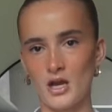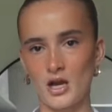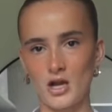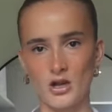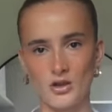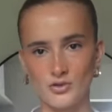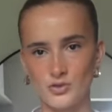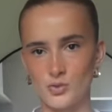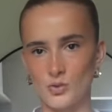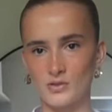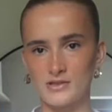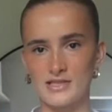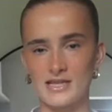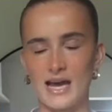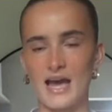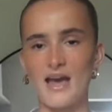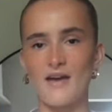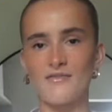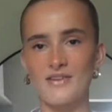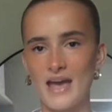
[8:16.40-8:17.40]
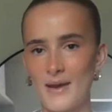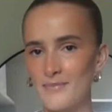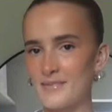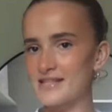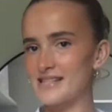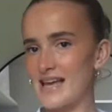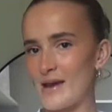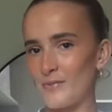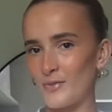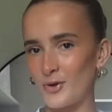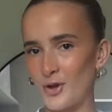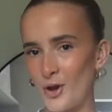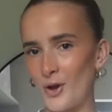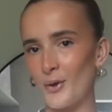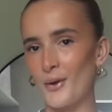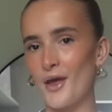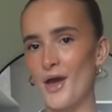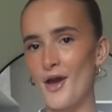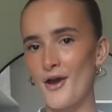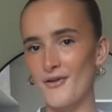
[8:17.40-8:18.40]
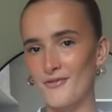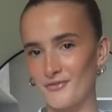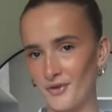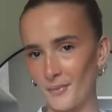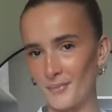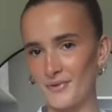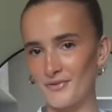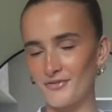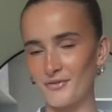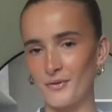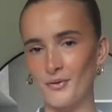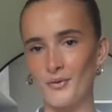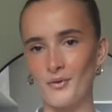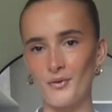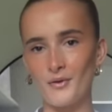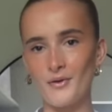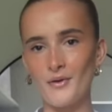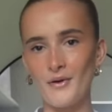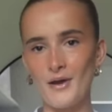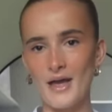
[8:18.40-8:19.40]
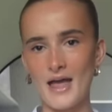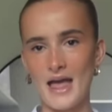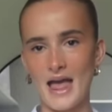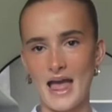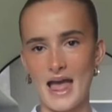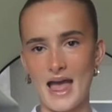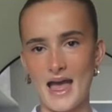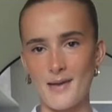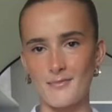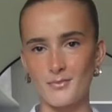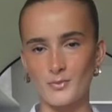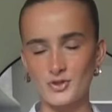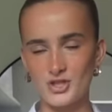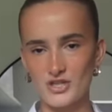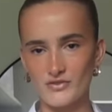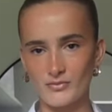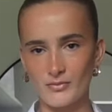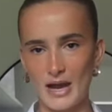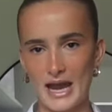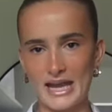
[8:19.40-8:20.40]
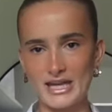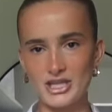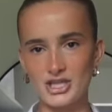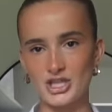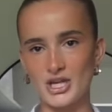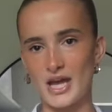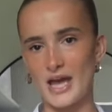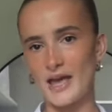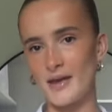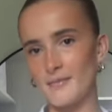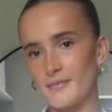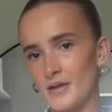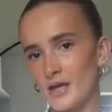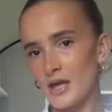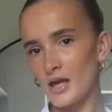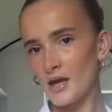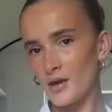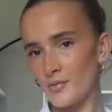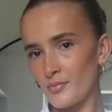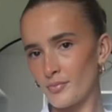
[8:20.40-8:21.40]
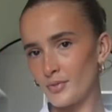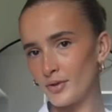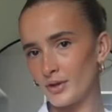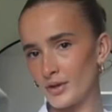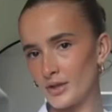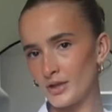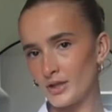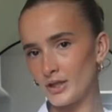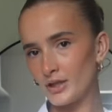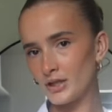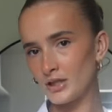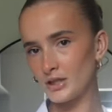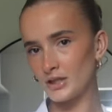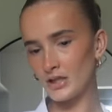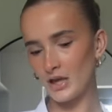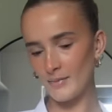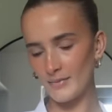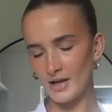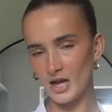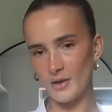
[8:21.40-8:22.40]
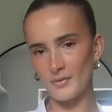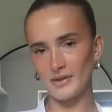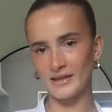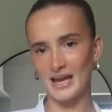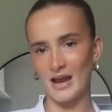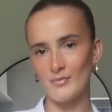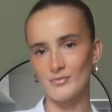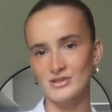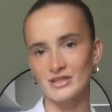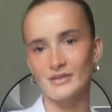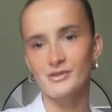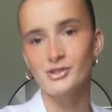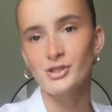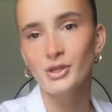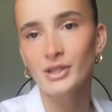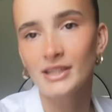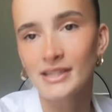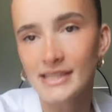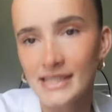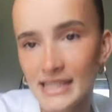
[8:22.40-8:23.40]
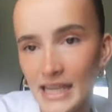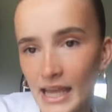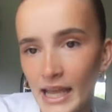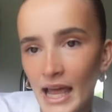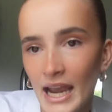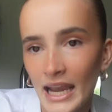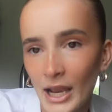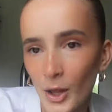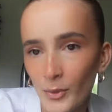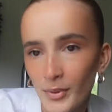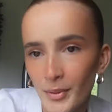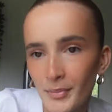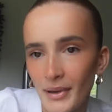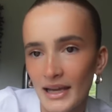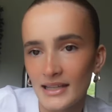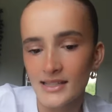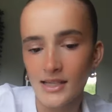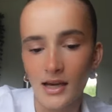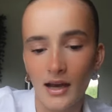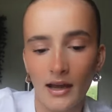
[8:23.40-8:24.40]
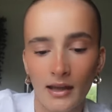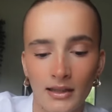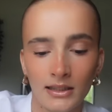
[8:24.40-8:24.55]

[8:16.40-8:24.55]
I can't talk today. I've kept the same one on from before, which is from H&M. But let me lower the camera down so you can see a little bit better.